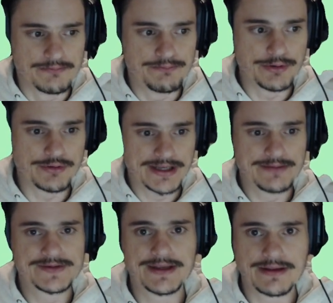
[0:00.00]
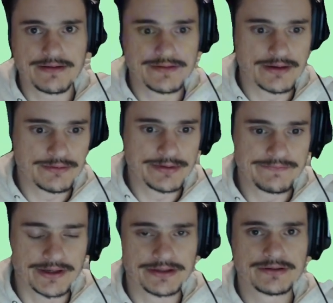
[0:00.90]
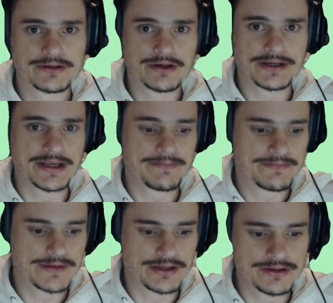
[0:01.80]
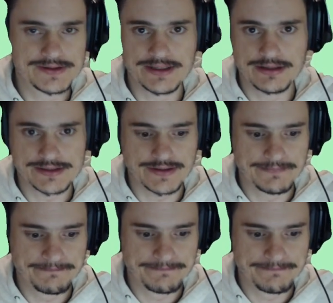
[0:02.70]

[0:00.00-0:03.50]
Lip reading: build a game together. That would be fun. Okay. Thank you. See you next time.